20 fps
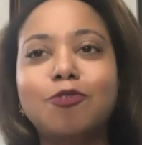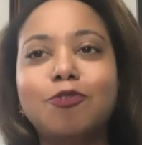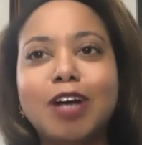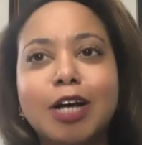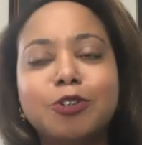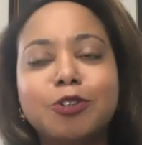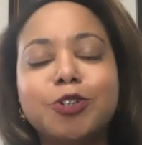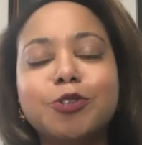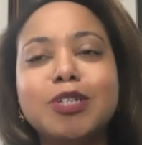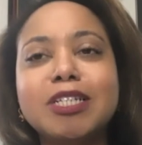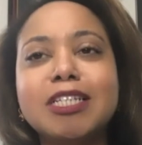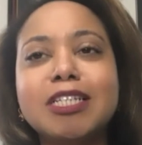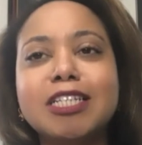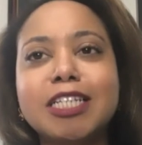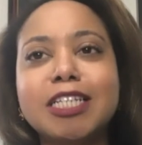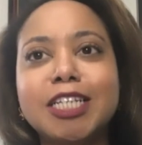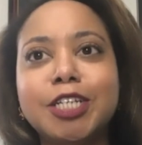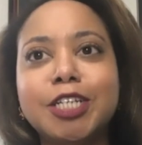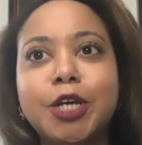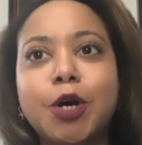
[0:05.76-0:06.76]
founder and
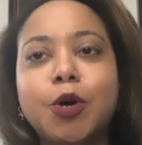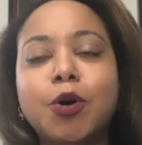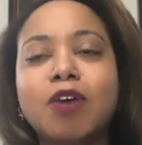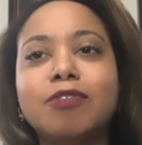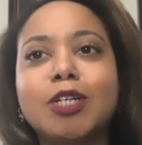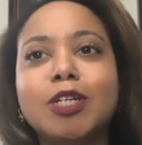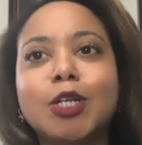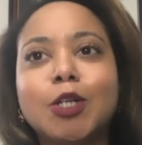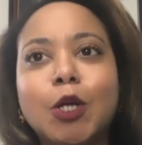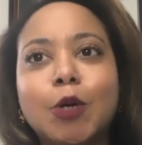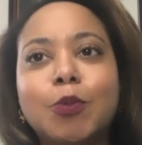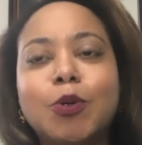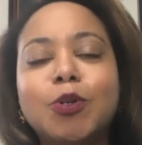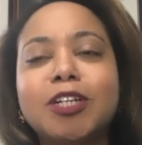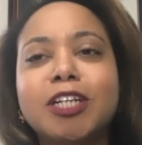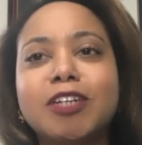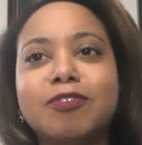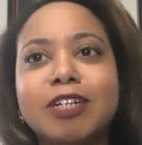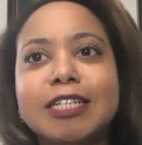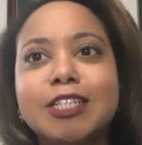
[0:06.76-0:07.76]
CEO of the Global
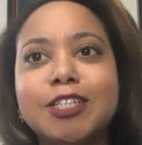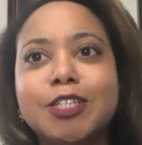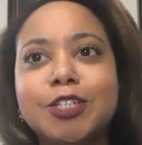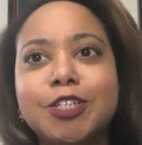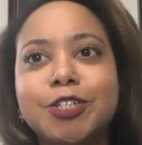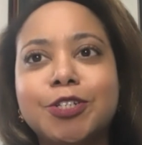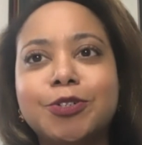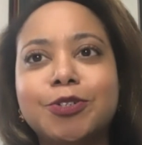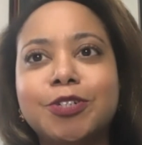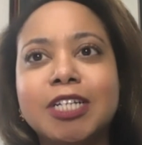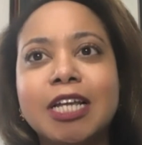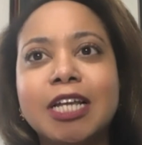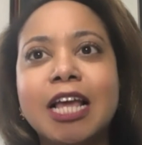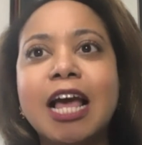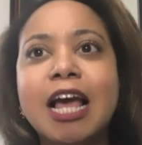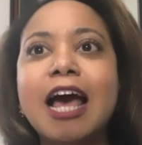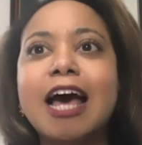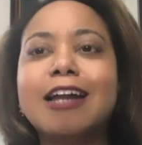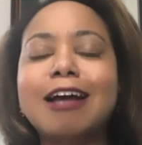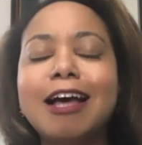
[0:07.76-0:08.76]
Liver Institute,
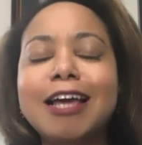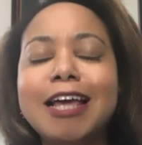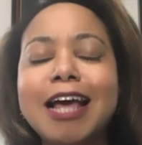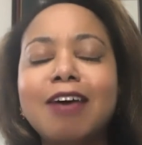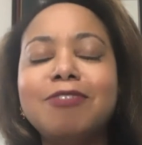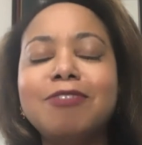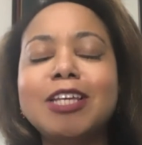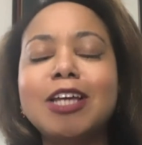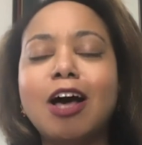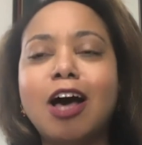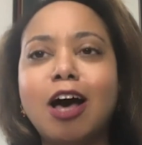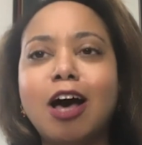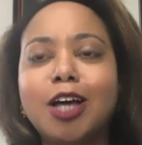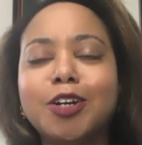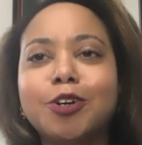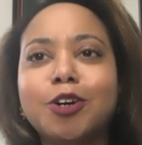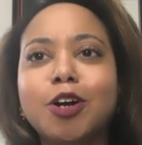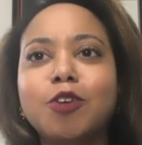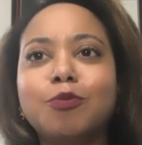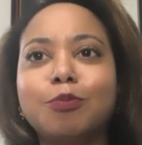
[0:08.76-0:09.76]
and I have the
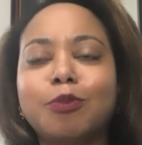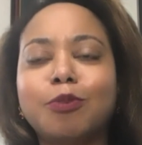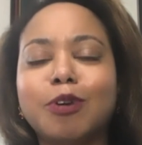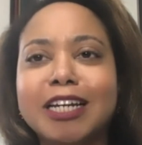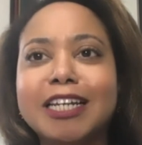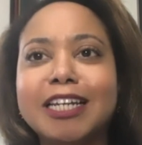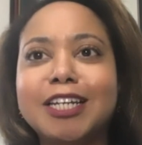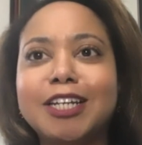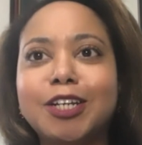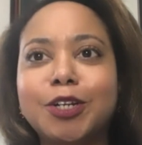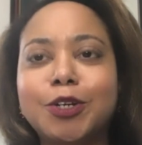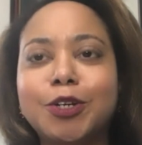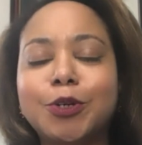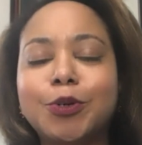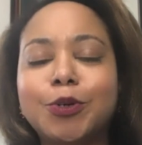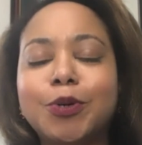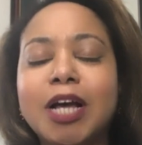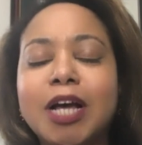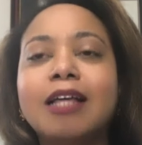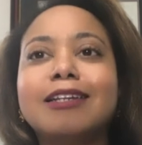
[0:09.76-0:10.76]
honor of bringing
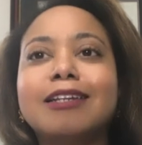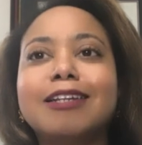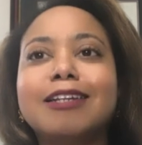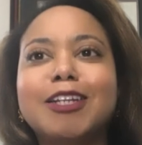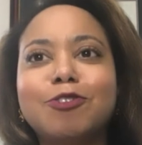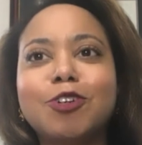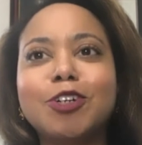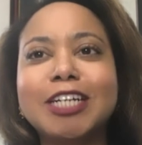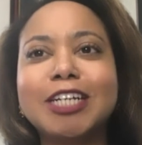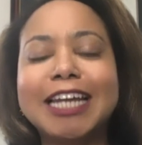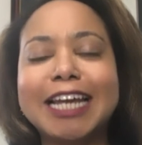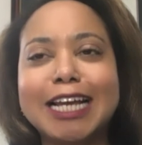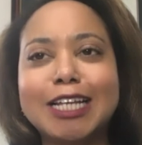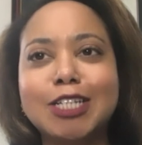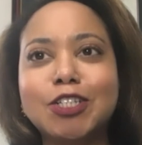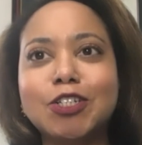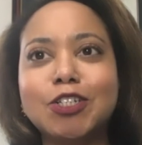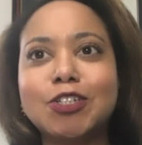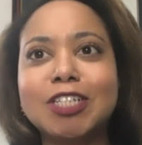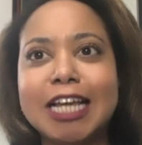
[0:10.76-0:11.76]
you Liver
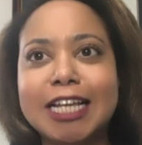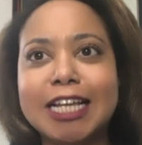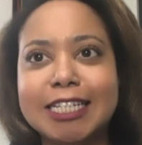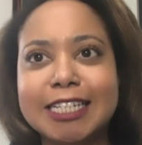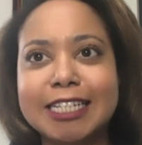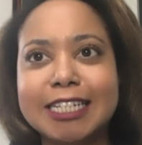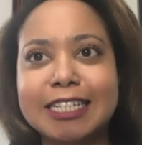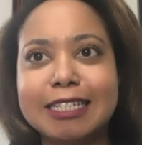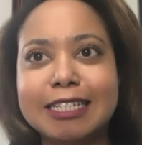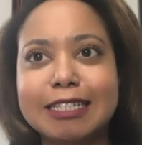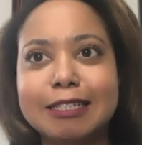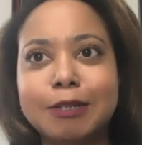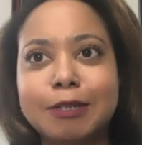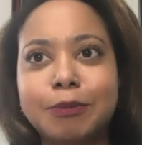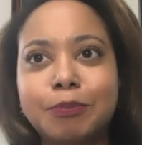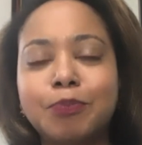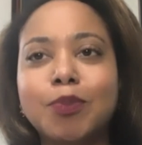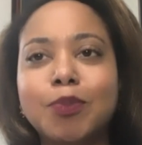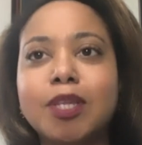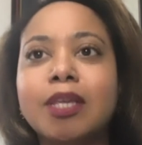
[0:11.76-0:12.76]
Cancer Lessons,
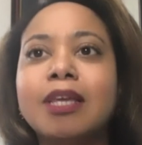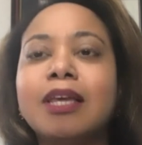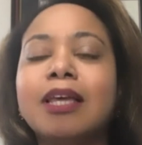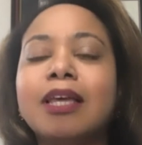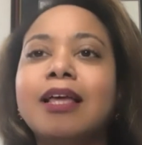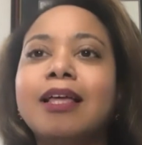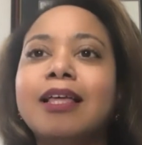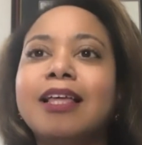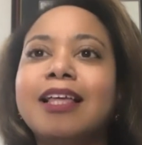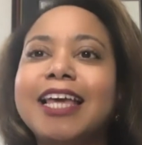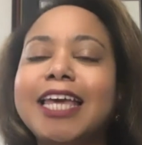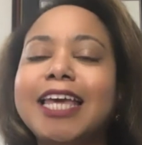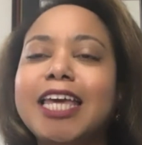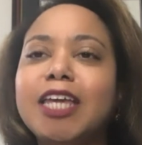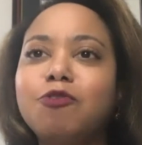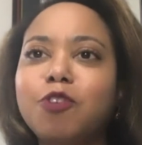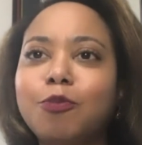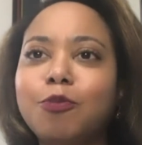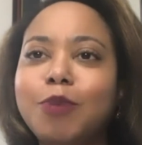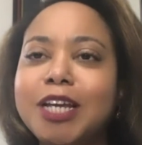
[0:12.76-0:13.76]

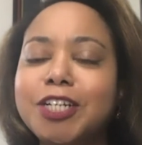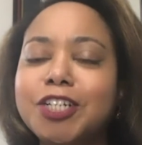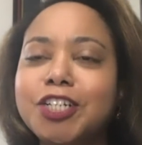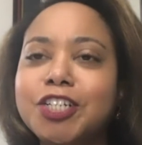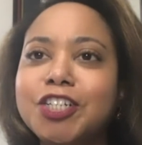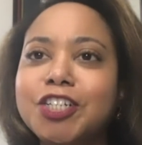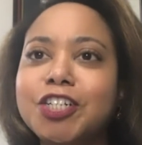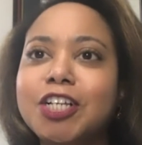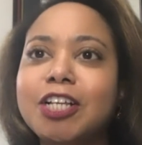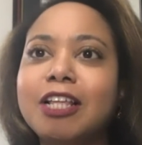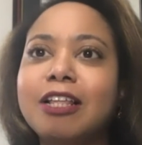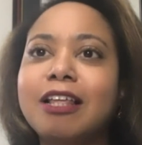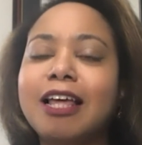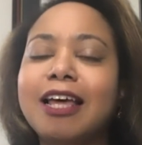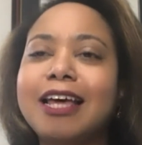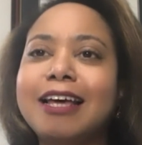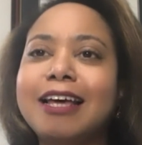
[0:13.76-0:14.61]
informational,